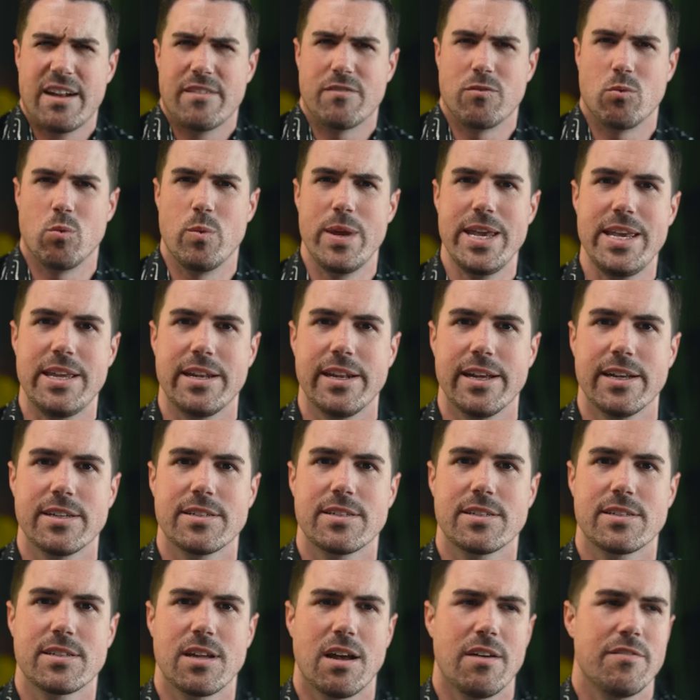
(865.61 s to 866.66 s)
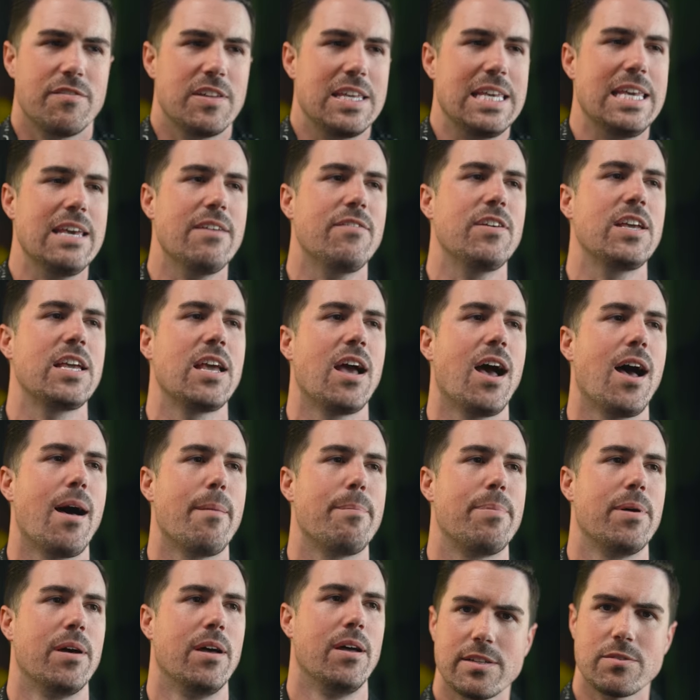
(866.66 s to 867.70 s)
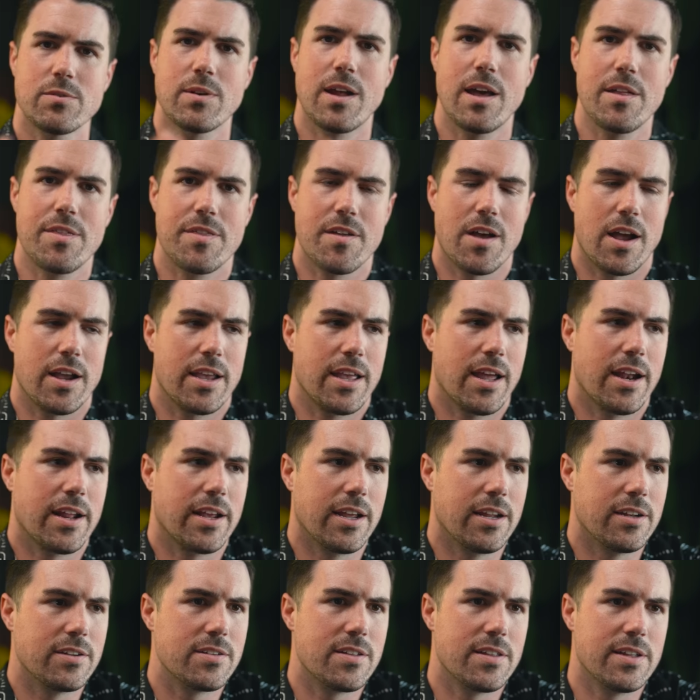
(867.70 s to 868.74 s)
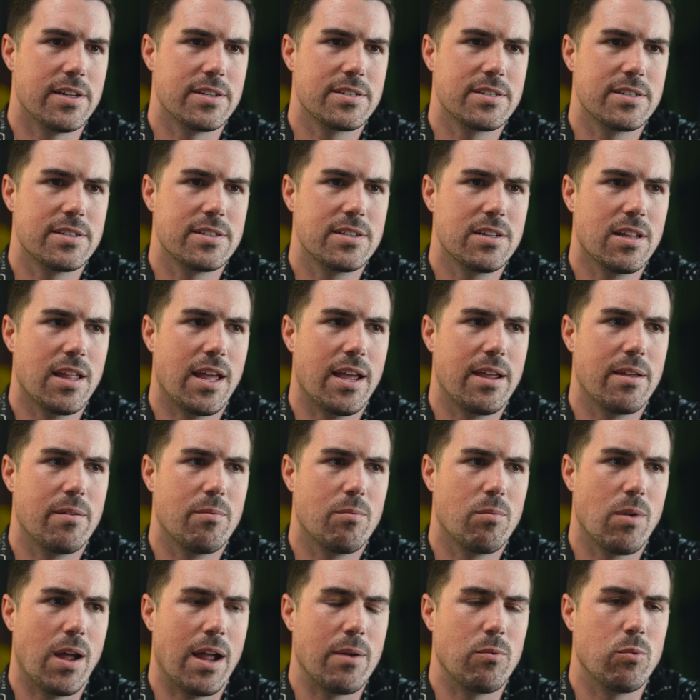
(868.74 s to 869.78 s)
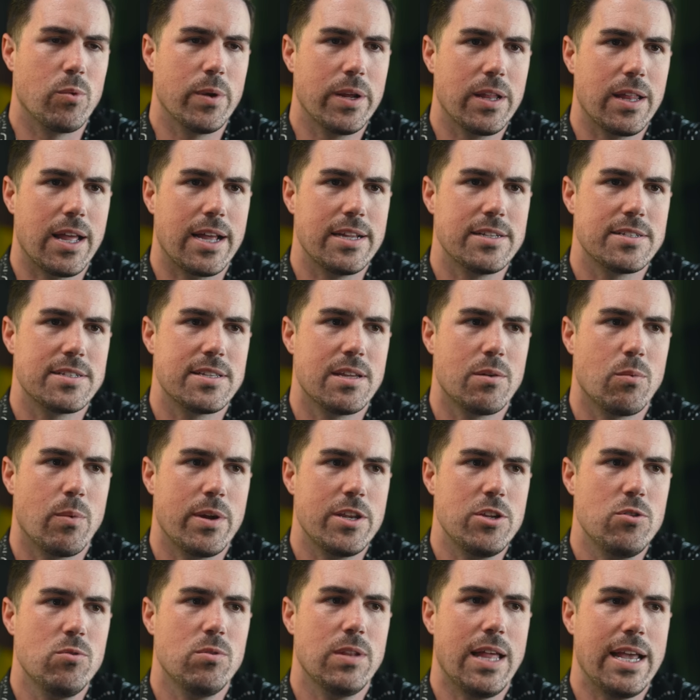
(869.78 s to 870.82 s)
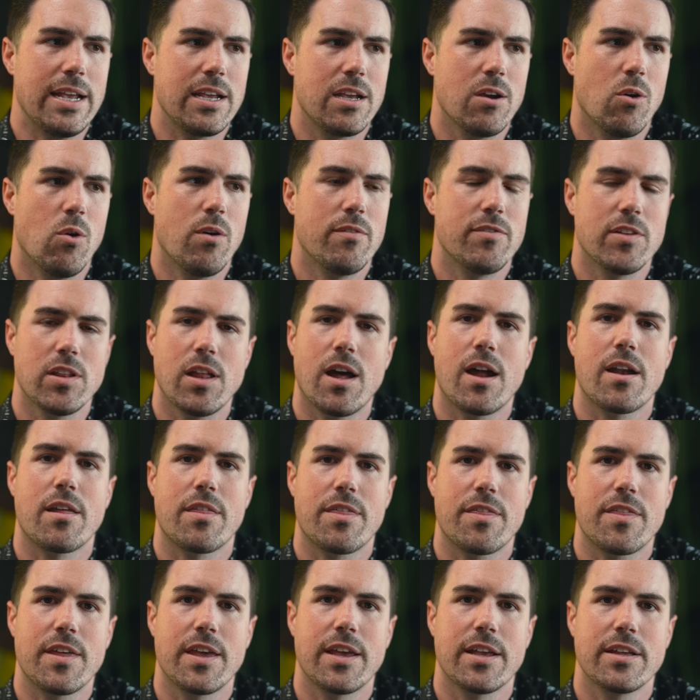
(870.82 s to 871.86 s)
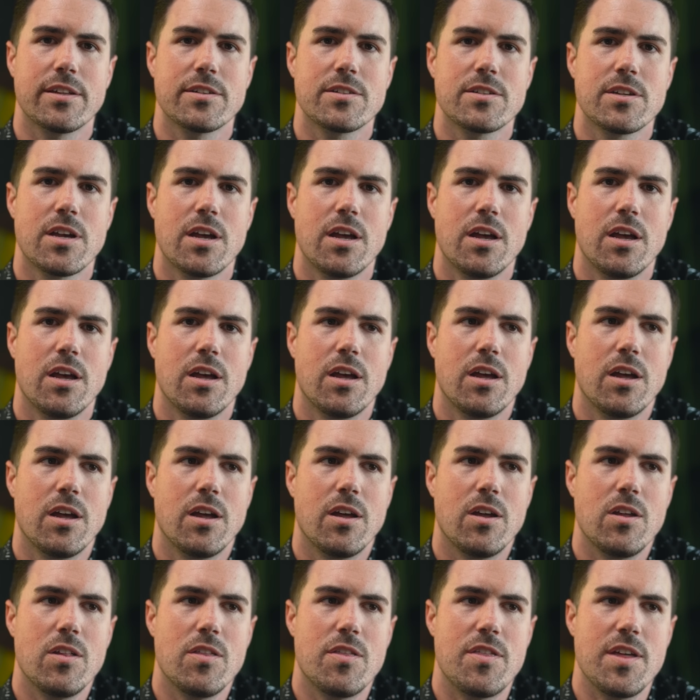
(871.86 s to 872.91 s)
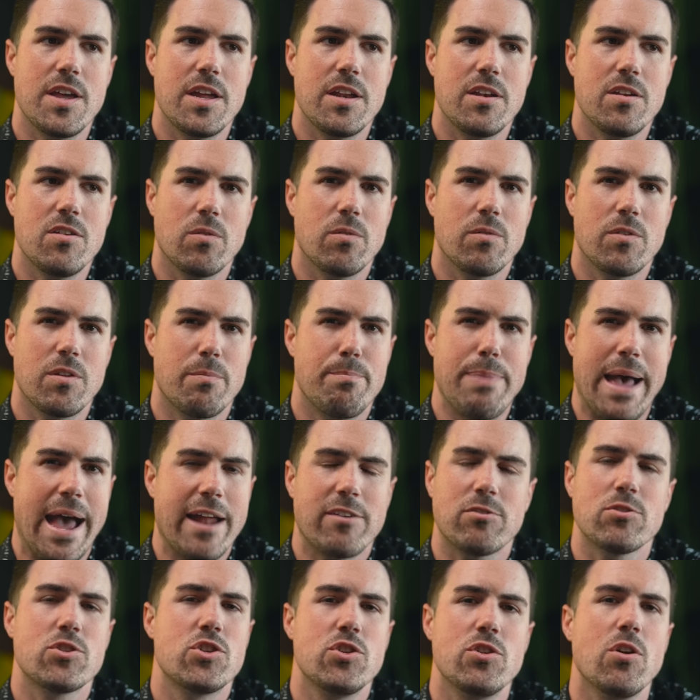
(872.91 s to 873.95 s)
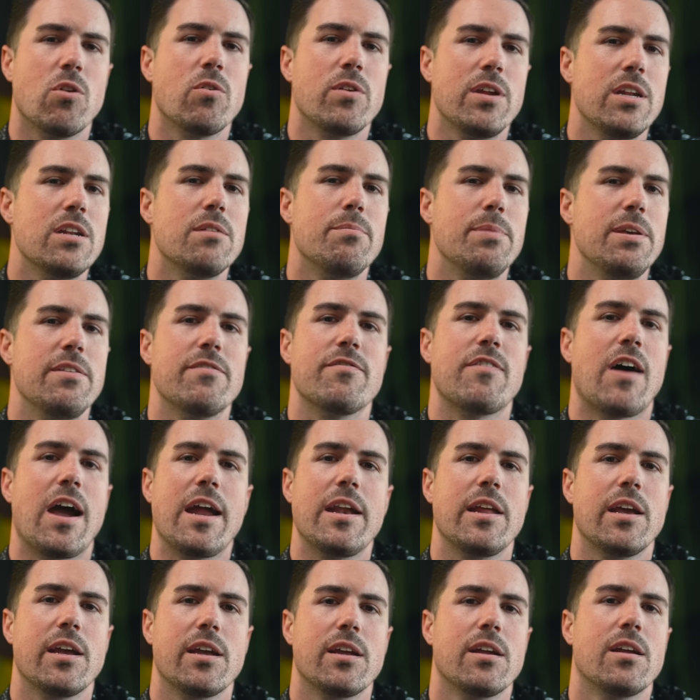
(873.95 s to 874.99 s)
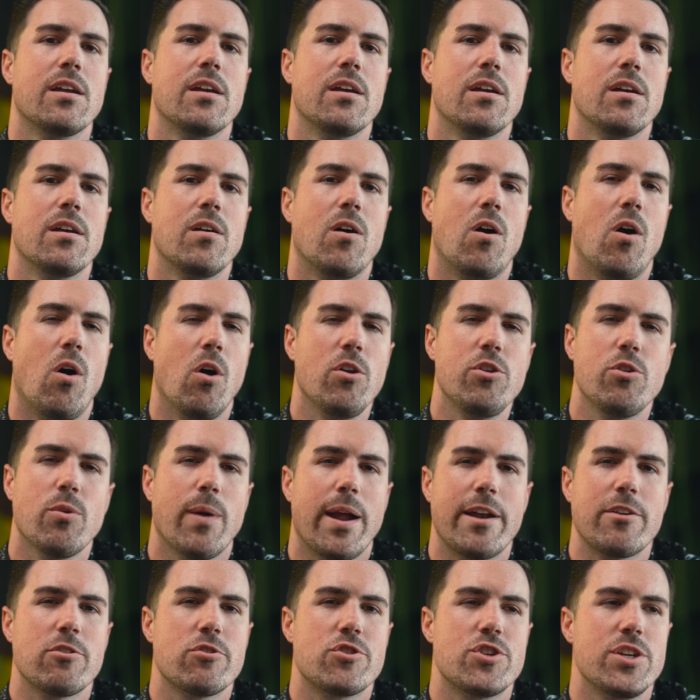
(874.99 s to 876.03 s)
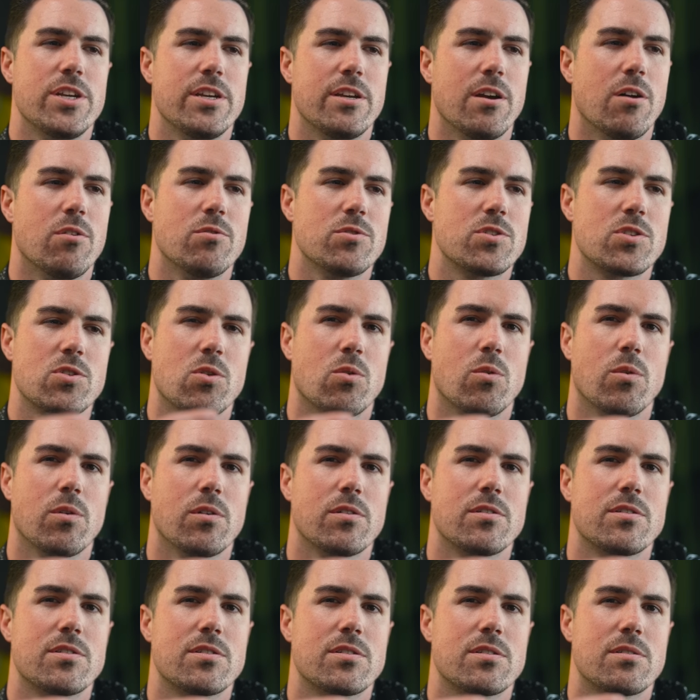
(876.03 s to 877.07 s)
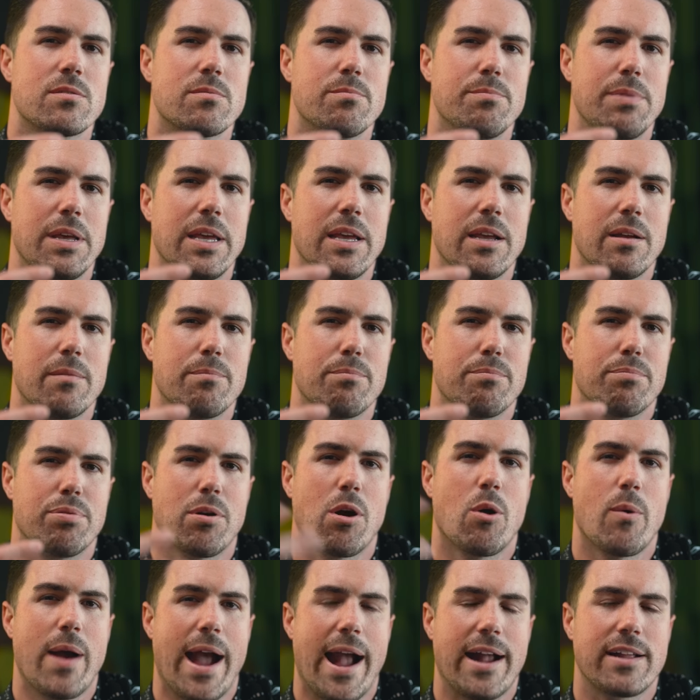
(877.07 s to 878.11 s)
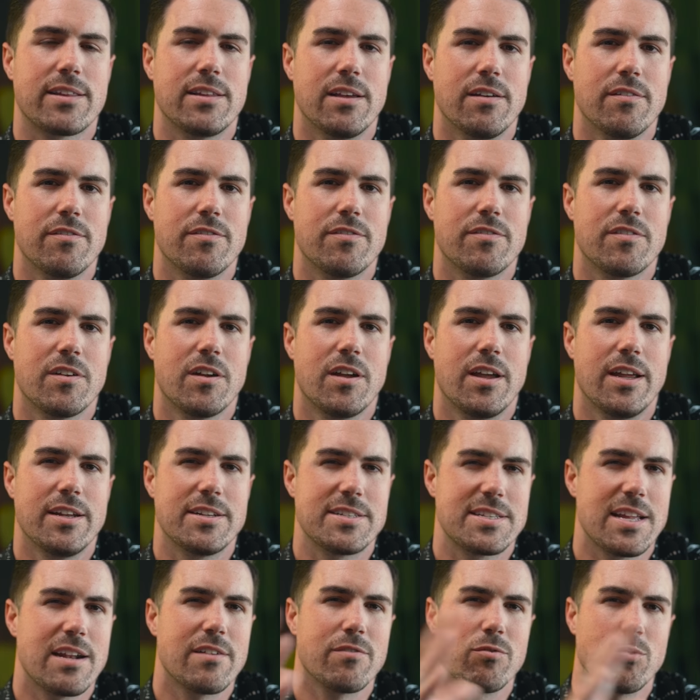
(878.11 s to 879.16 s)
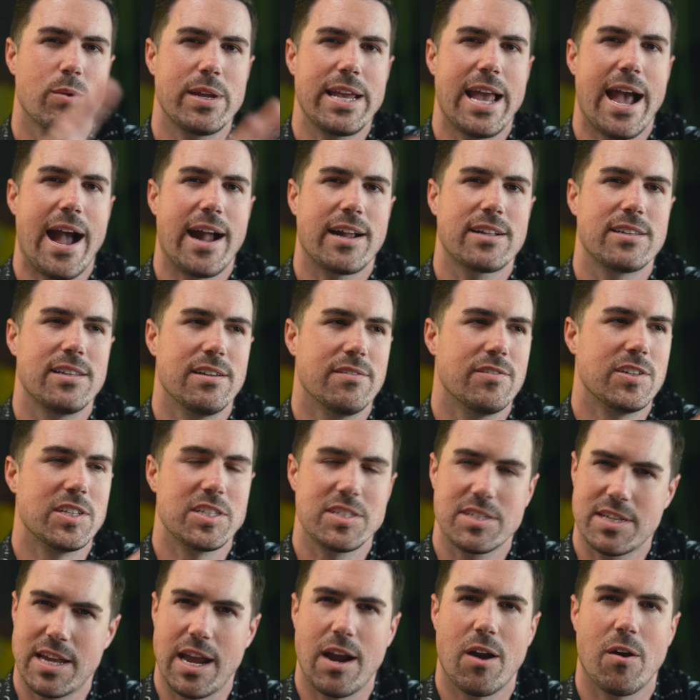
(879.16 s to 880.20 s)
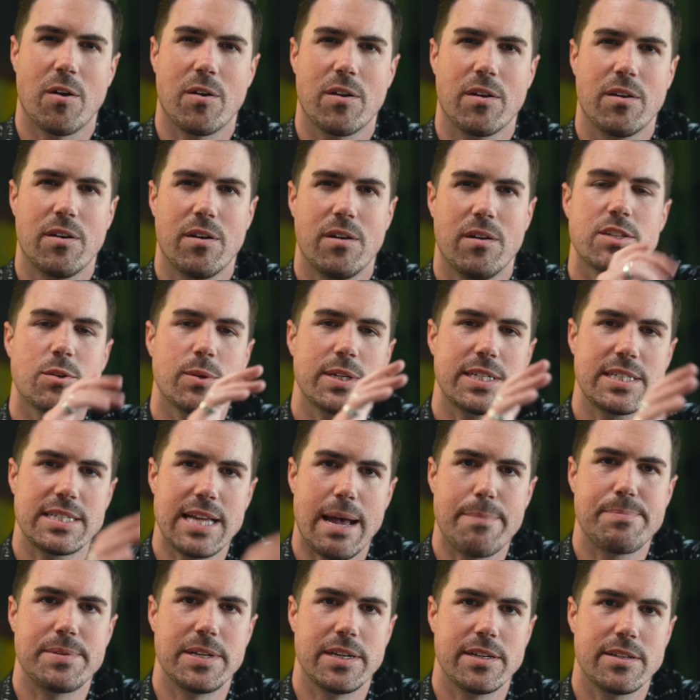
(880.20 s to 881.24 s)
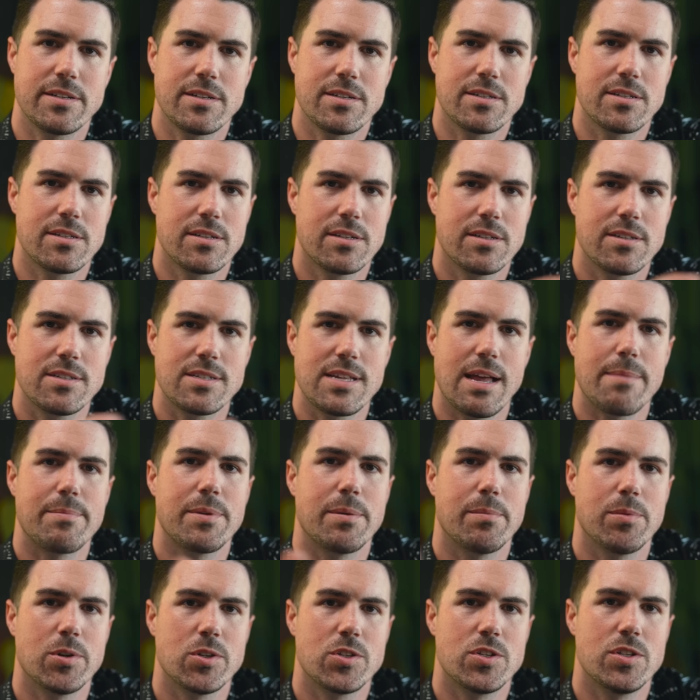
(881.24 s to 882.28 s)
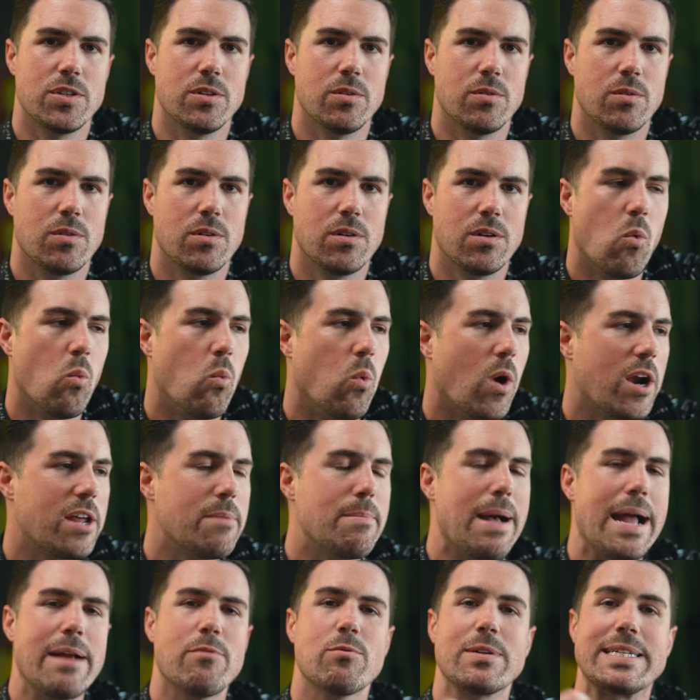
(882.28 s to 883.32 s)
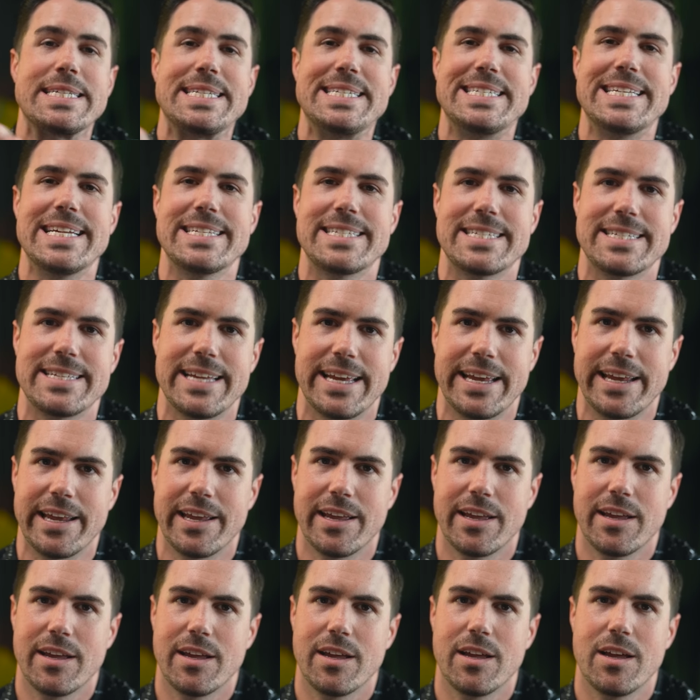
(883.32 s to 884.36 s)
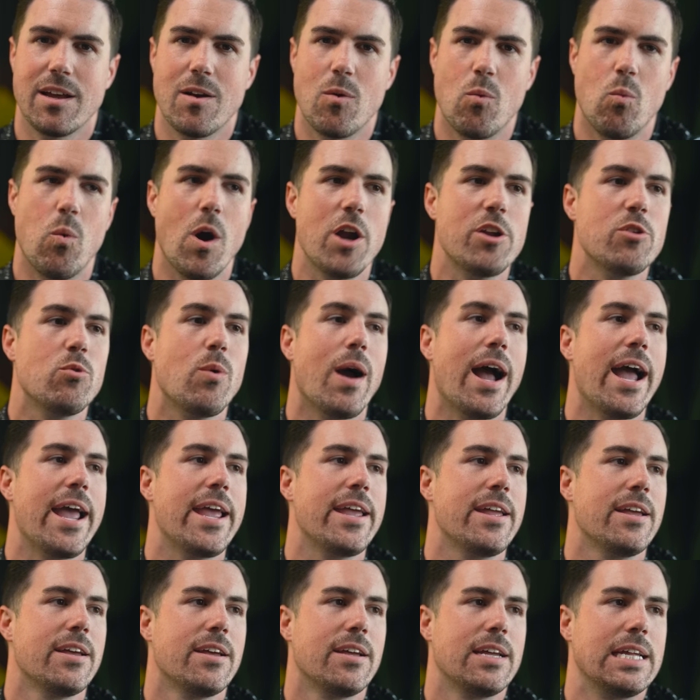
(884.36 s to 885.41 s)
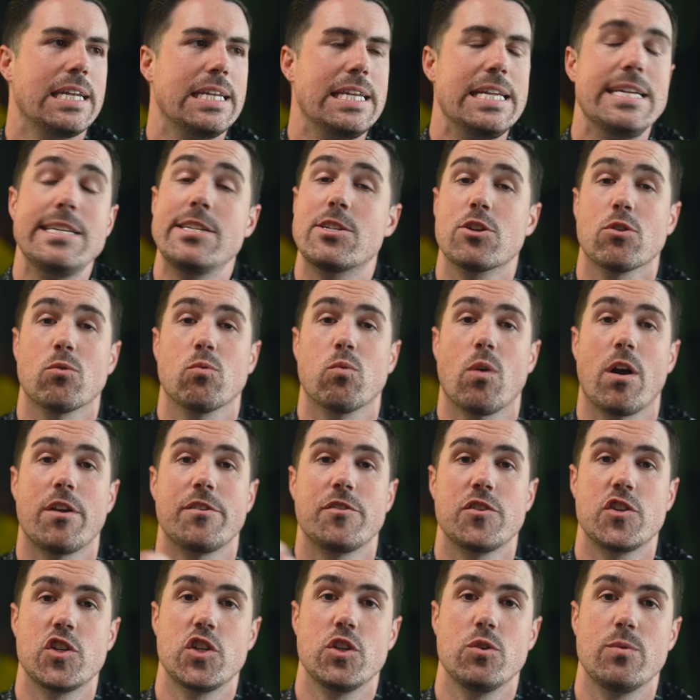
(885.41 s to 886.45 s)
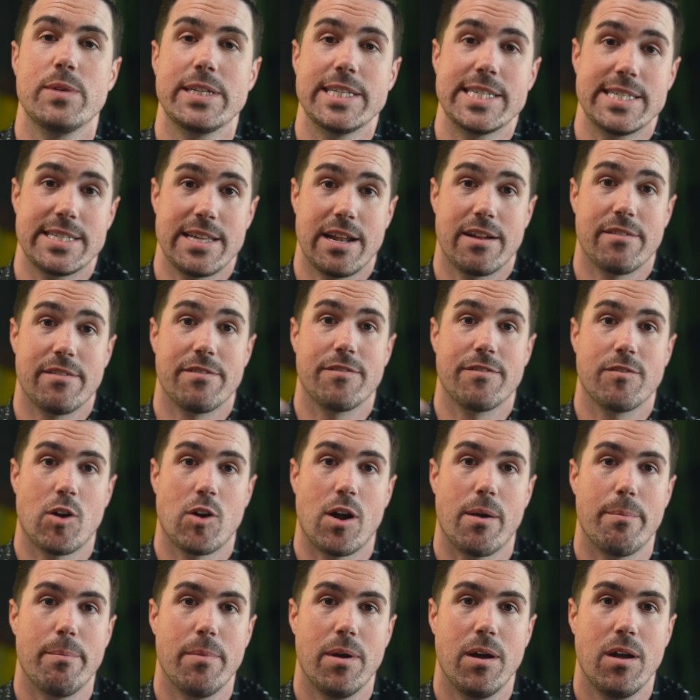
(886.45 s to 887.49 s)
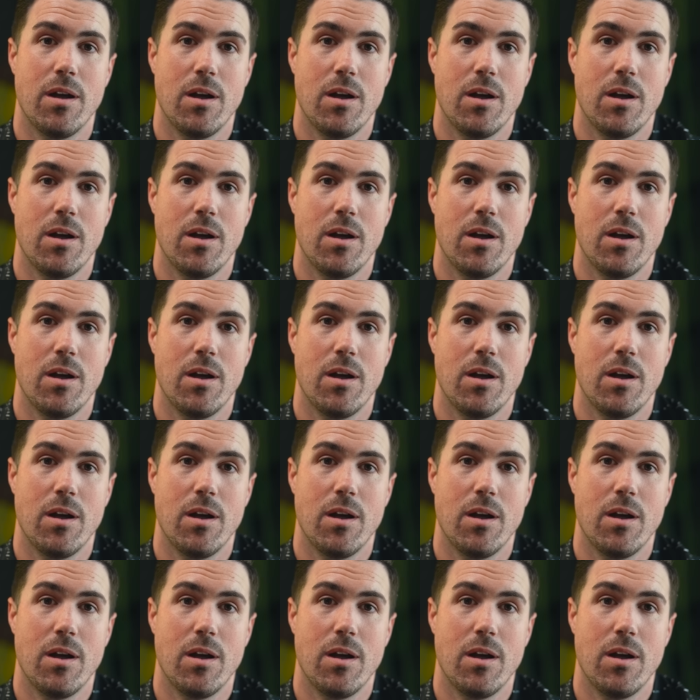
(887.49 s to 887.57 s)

of weakness, of giving up. And that's what I thought getting into this until I realized that when you let go of a lot of things, that the battles you don't need to be fighting, all your energy goes towards being proactive instead of reactive and scared. So acceptance, step number 2. What am I resisting? What do I need to run to instead of from?